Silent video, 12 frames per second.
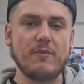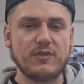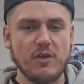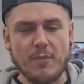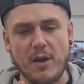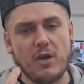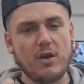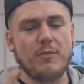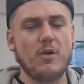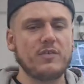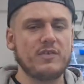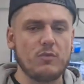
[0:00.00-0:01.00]
So bare knuckle
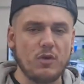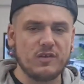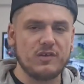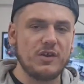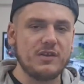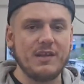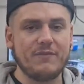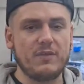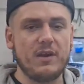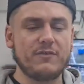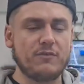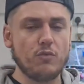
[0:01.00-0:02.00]
boxing works slightly
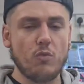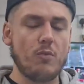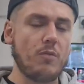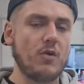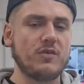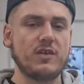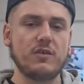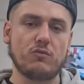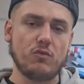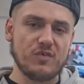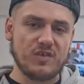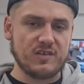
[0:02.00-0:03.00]
differently to normal boxing. The
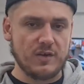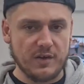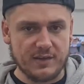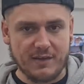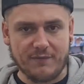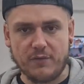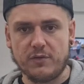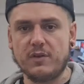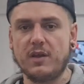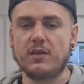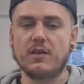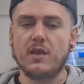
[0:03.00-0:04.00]
rules are slightly
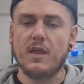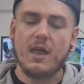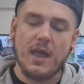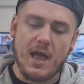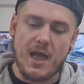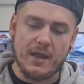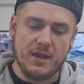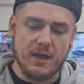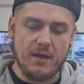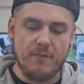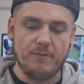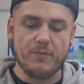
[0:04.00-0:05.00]
different, and
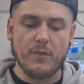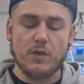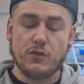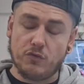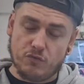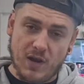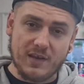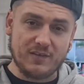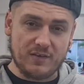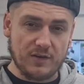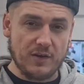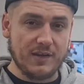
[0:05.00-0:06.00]
the rings
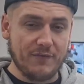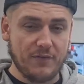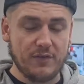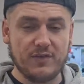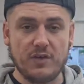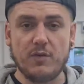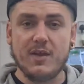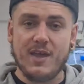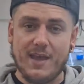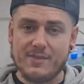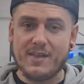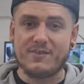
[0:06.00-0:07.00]
are slightly different. So
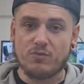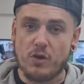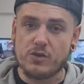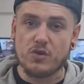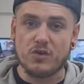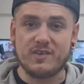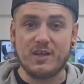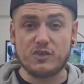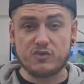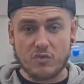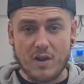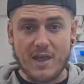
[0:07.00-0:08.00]
in this one, you'll see a
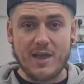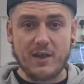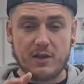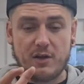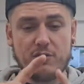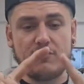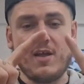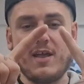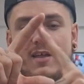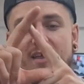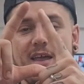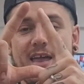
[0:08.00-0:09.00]
triangular
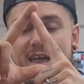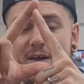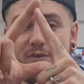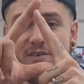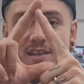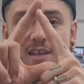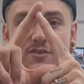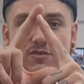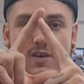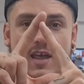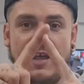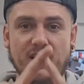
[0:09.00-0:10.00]
ring. It was
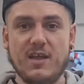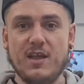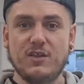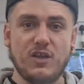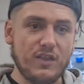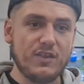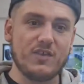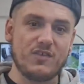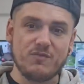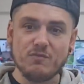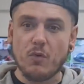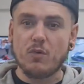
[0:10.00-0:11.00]
literally like this
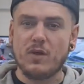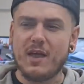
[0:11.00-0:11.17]
small.